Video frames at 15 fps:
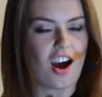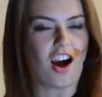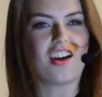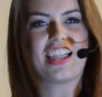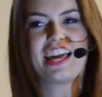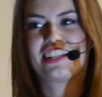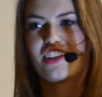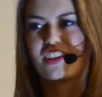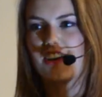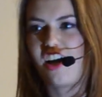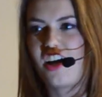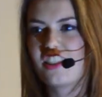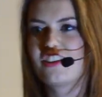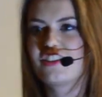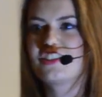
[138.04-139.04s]
are like the
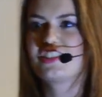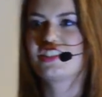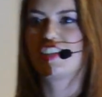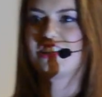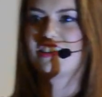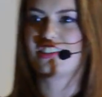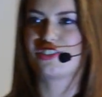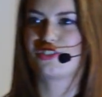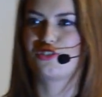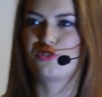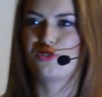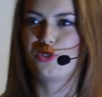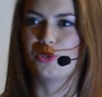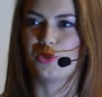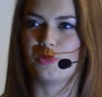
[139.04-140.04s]
colors in this
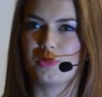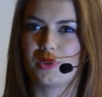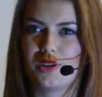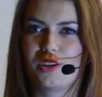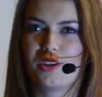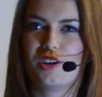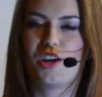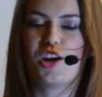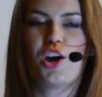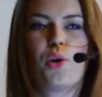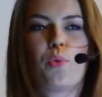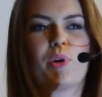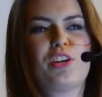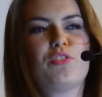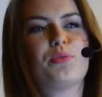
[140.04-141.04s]
room?
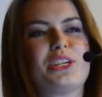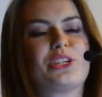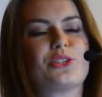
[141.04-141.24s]
What if we